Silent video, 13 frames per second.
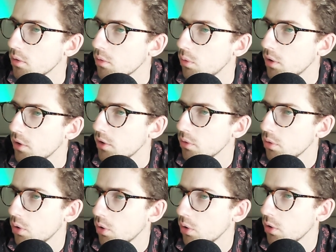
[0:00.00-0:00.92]
Wenzel
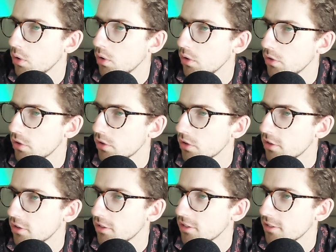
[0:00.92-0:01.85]
Halls.
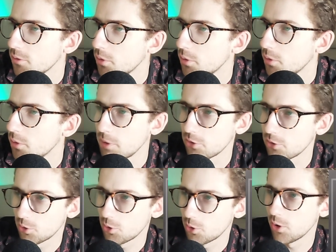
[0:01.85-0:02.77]
Well done,
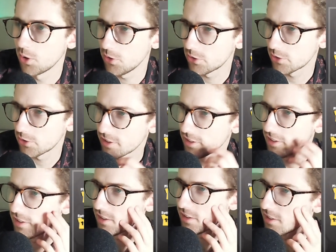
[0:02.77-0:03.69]
Wenzel Halls.
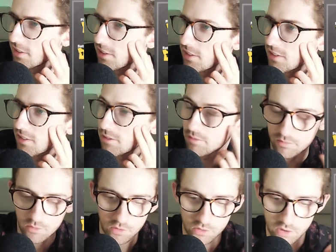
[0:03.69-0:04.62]

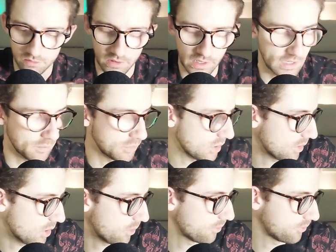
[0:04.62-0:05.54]
Offside flag comes up, though.